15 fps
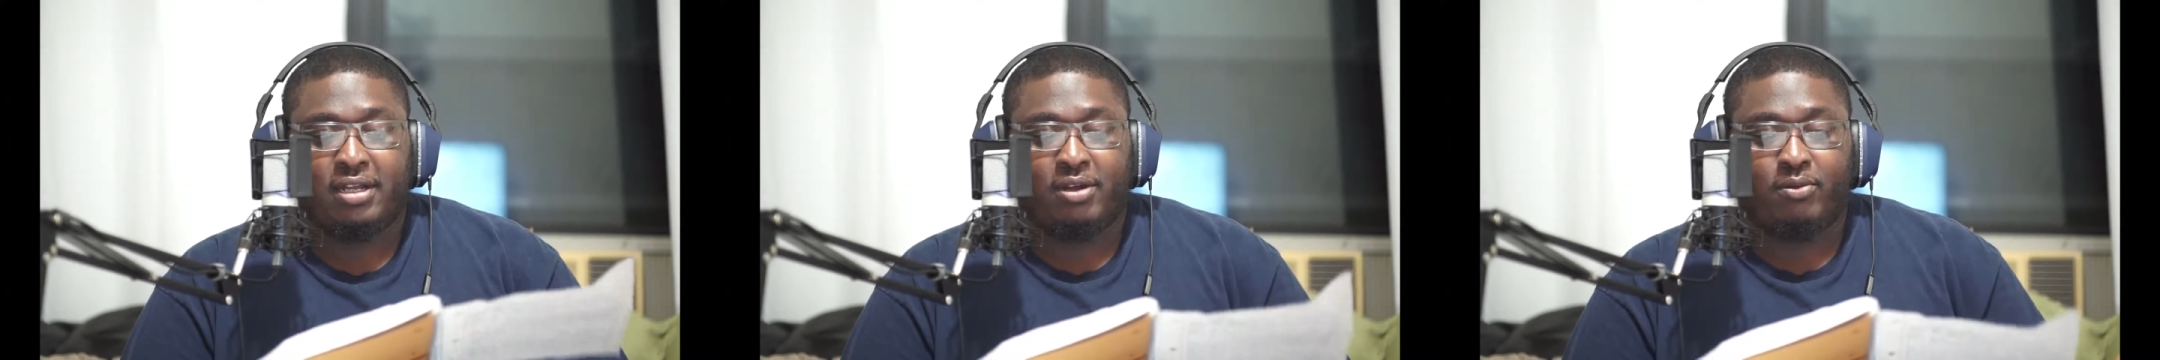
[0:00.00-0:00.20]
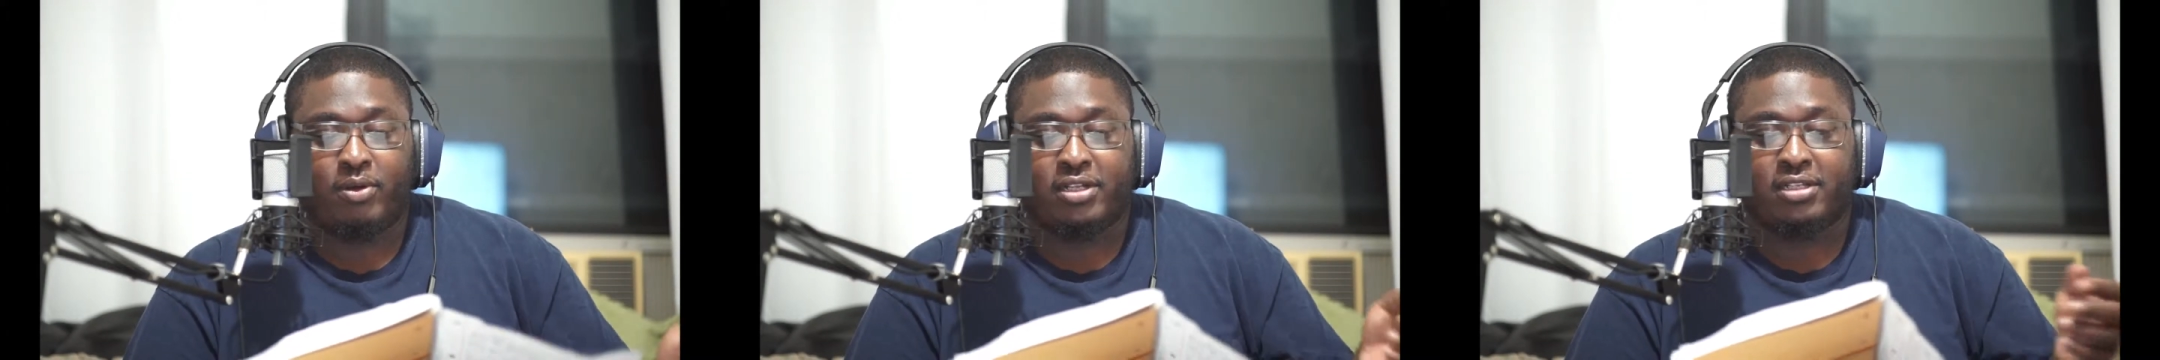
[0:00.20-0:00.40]

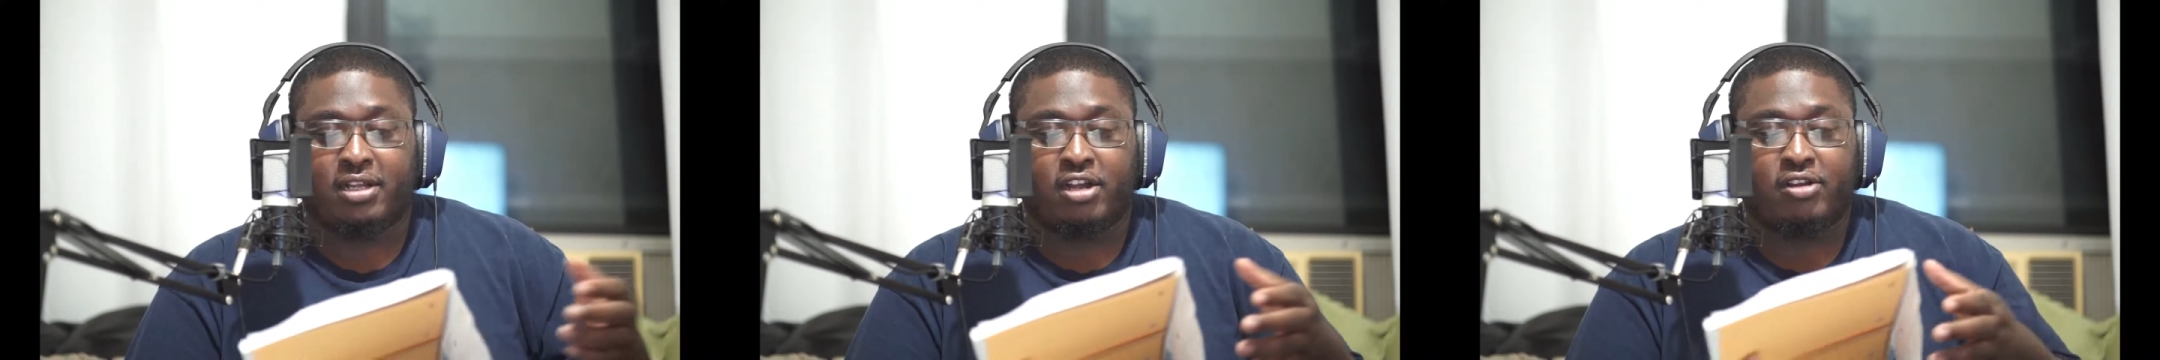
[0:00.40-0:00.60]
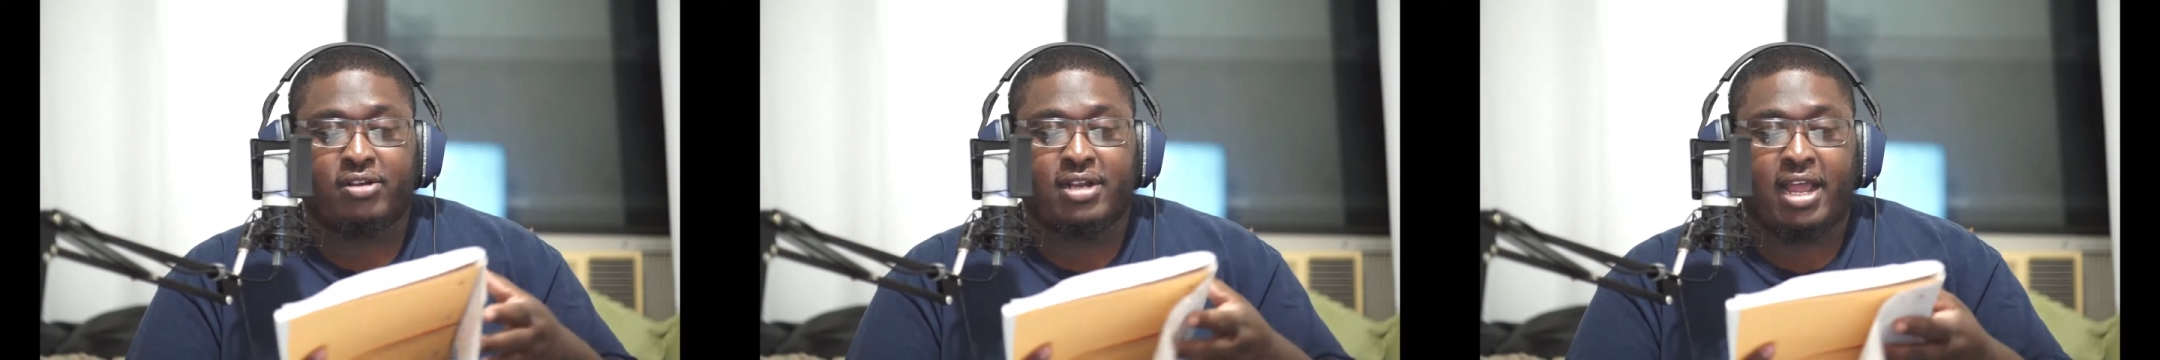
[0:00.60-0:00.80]
Wasn't a
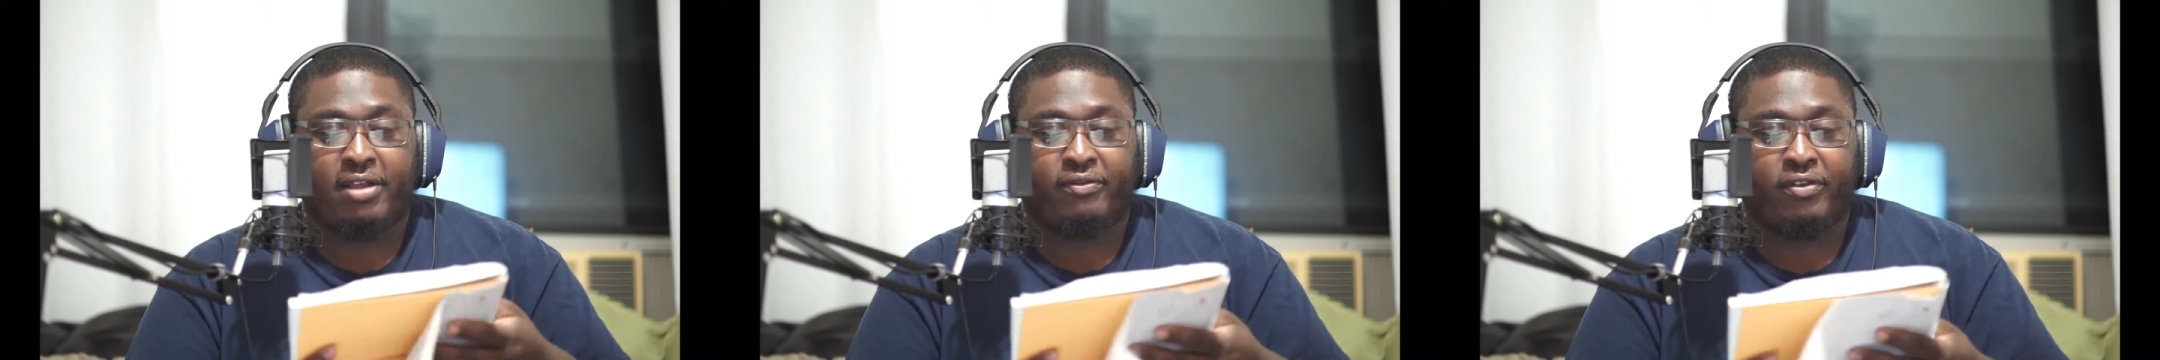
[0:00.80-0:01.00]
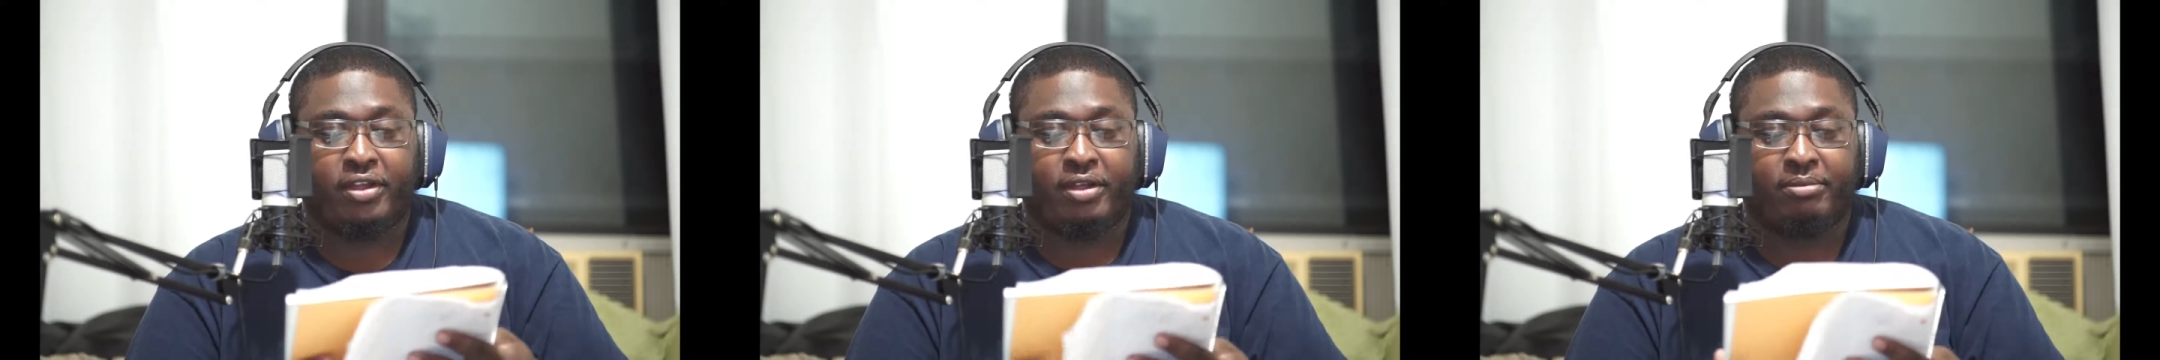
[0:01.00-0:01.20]
good
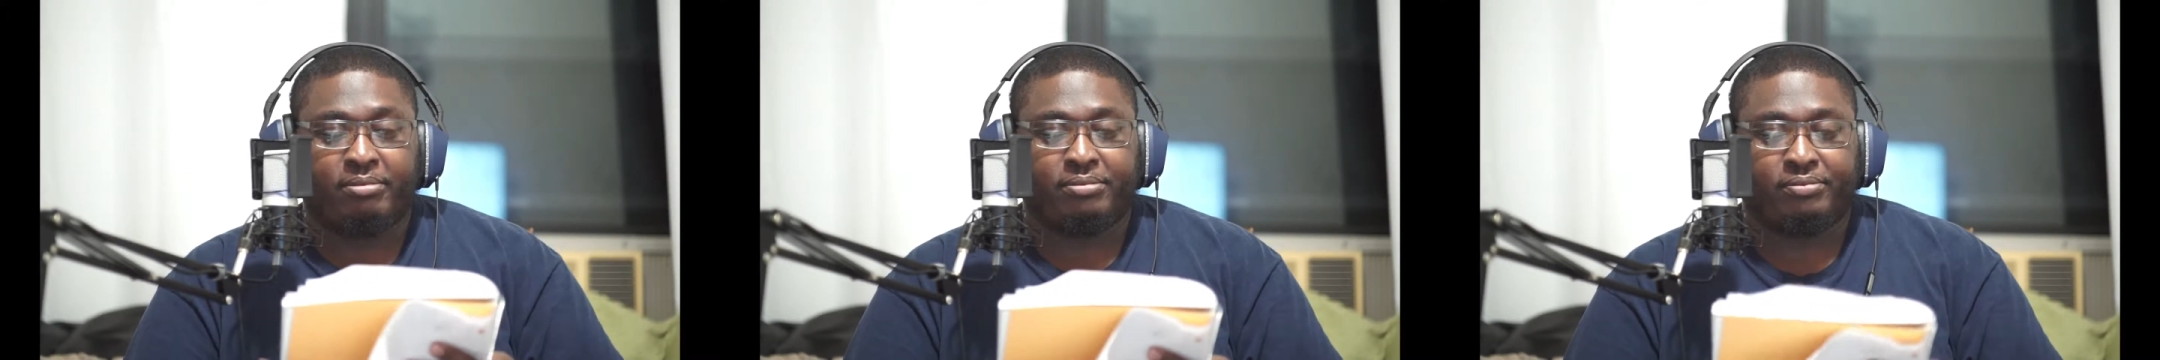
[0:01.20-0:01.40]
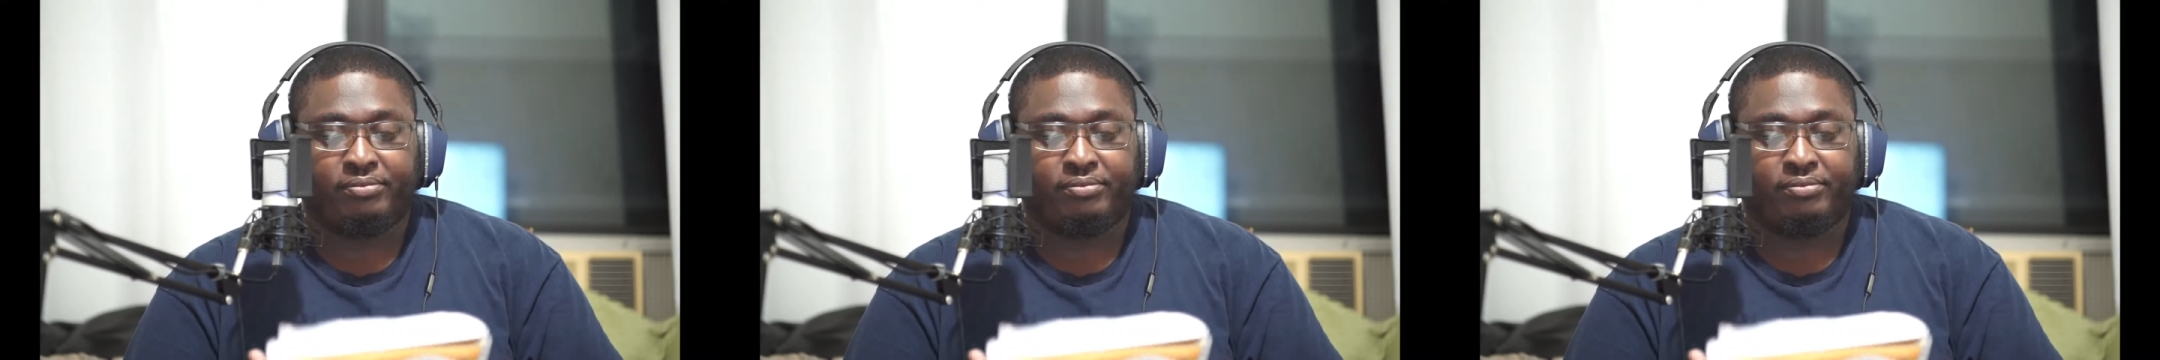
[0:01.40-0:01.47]
night for him.